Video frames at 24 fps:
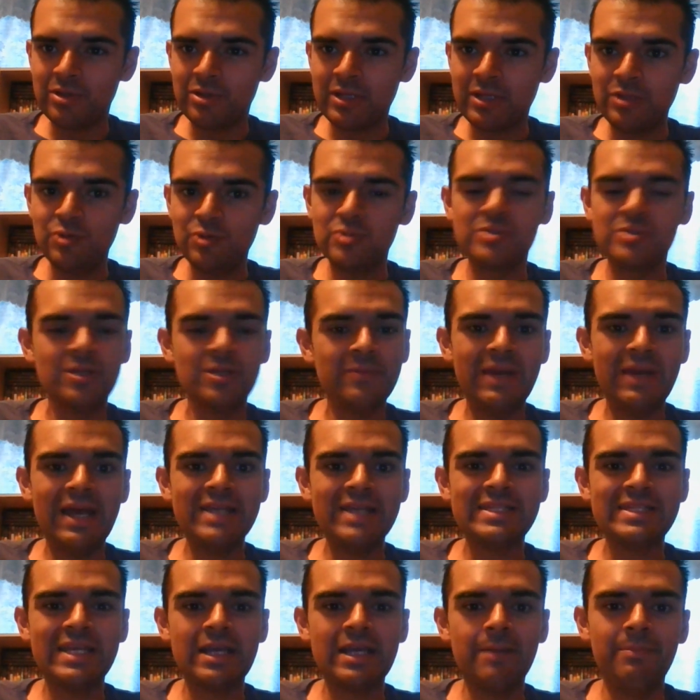use them
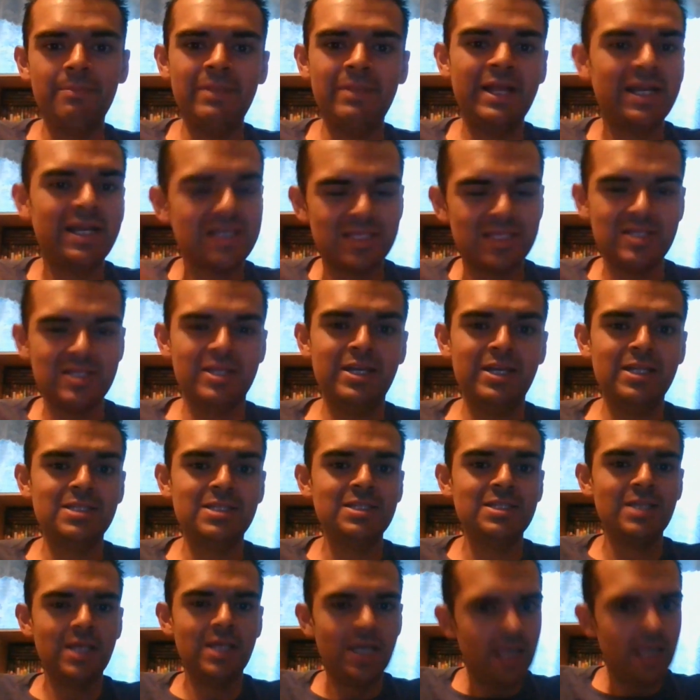as, like, a blank
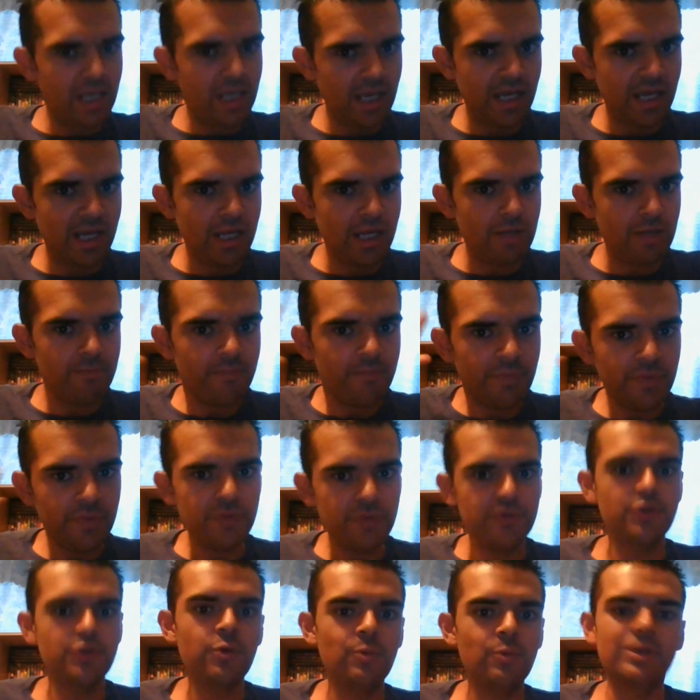slate and
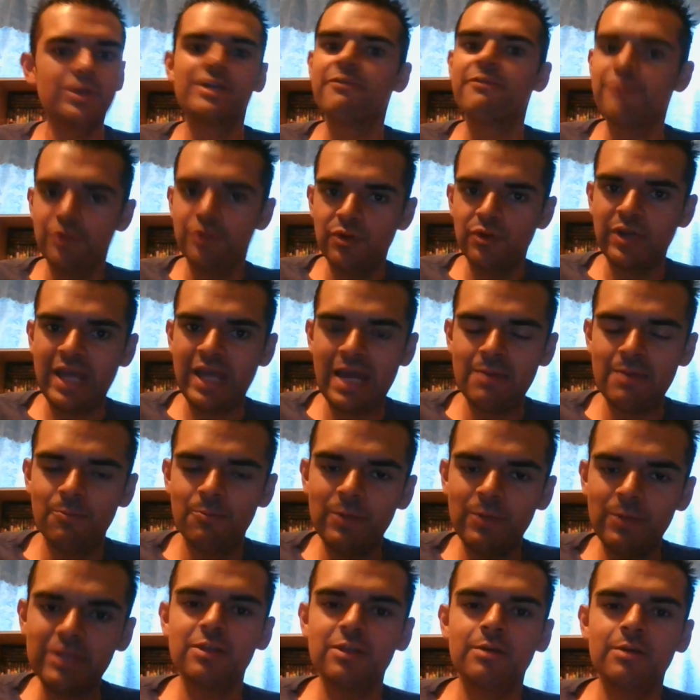do whatever you can
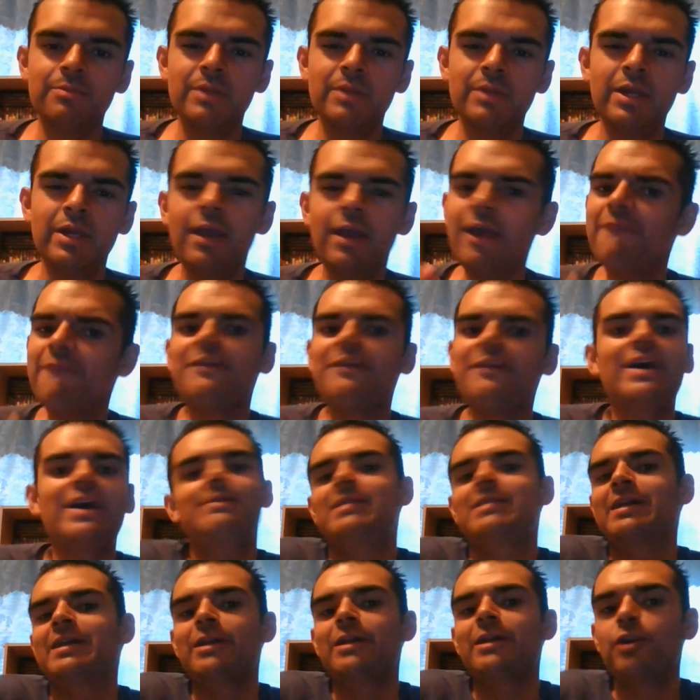with them. If I
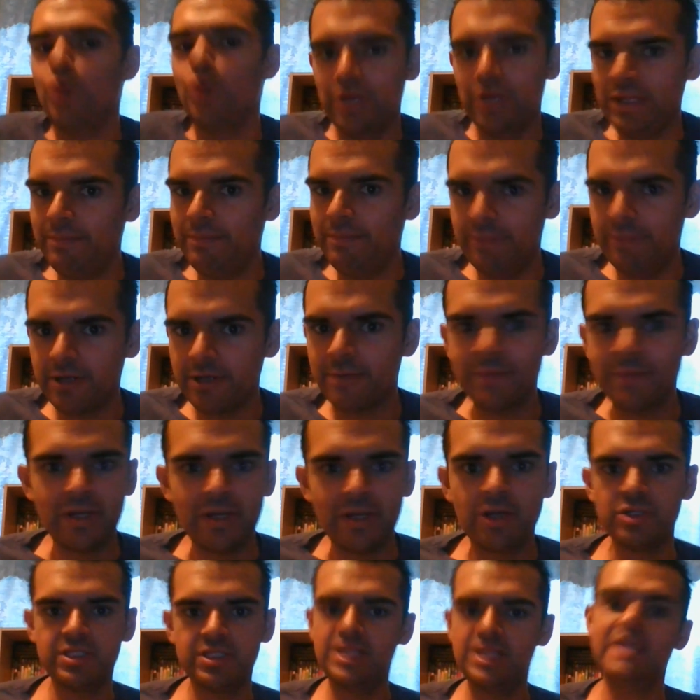didn't know any better,
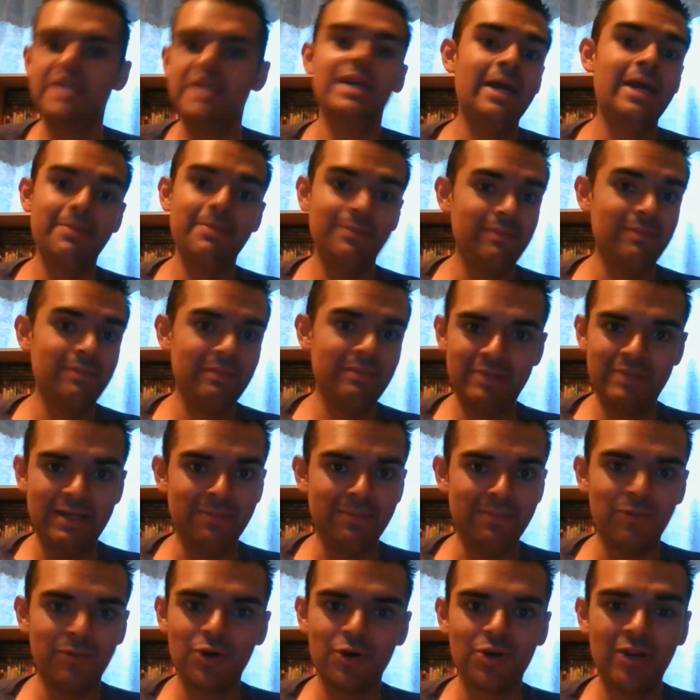because, hey, I
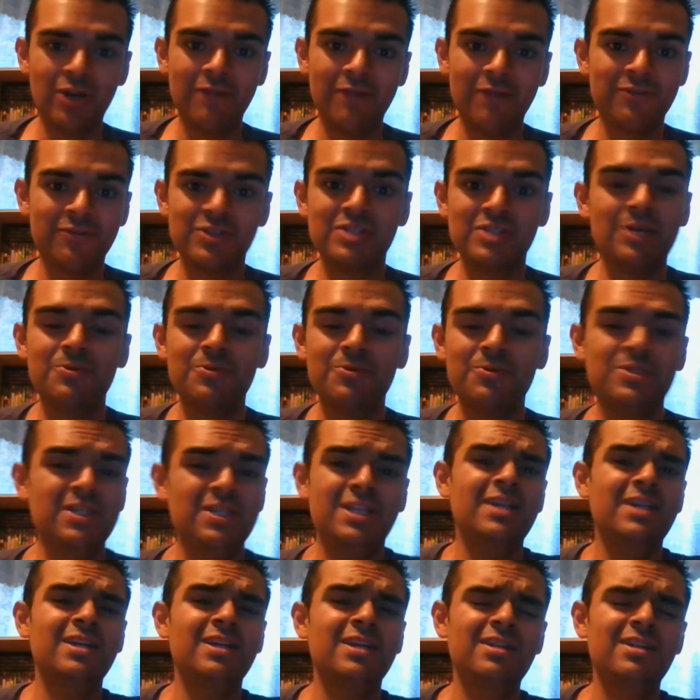played Mario ever since I was a
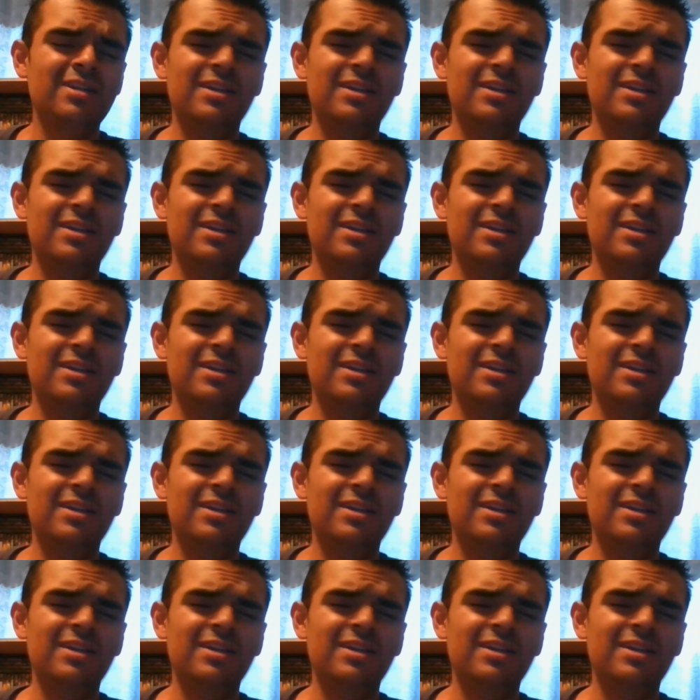kid,